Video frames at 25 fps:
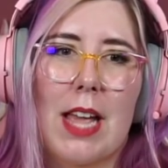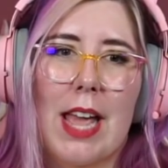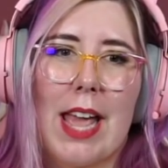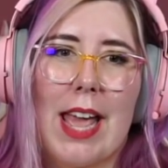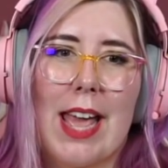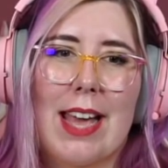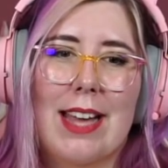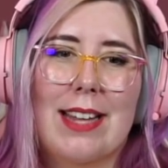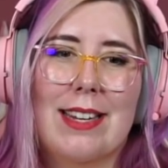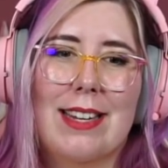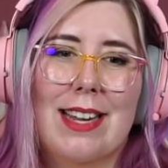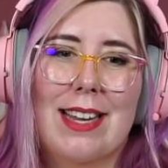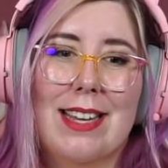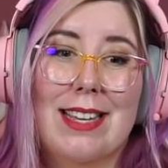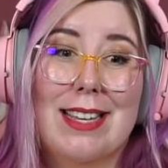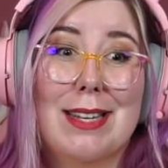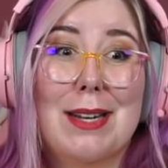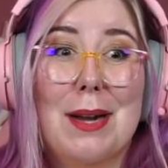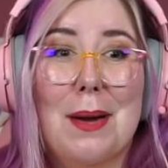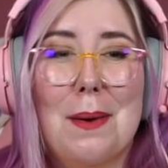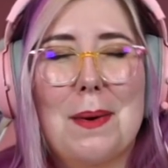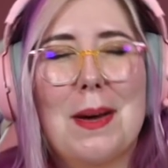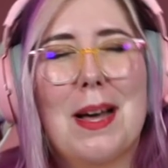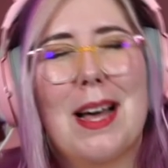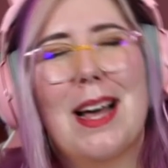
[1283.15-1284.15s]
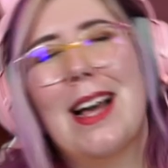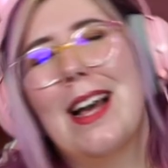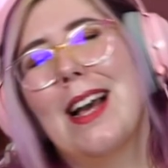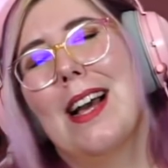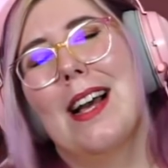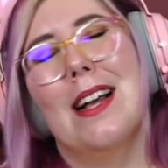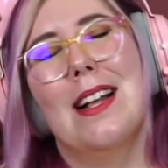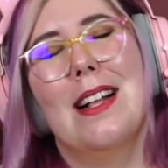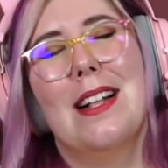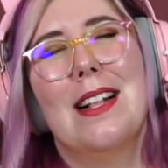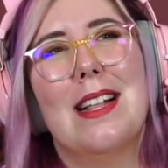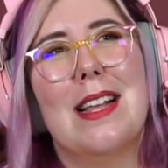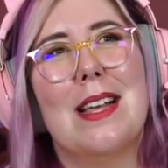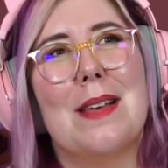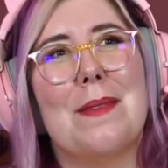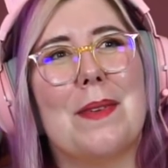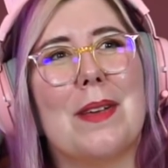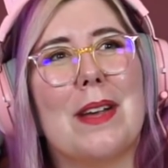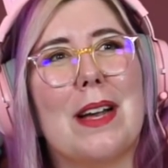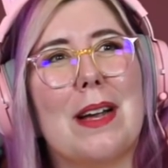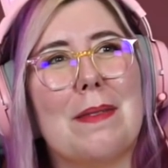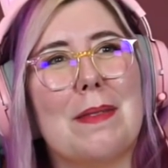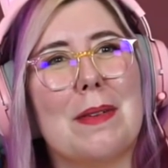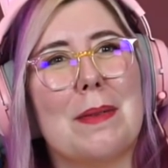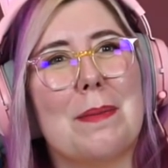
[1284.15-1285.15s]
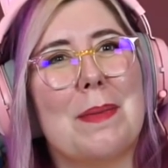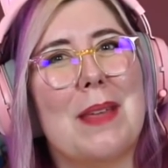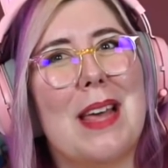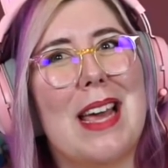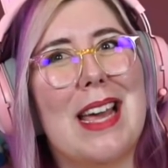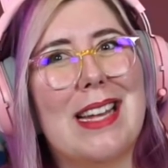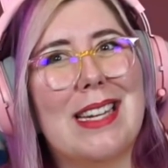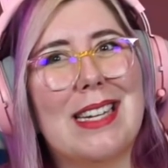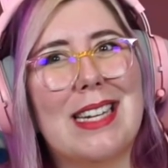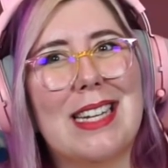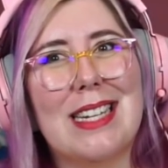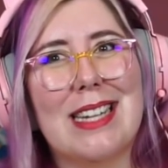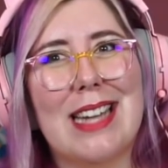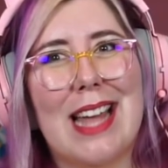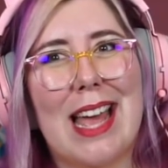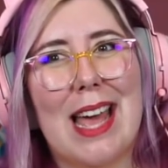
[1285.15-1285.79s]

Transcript: And you know, if you're ever planning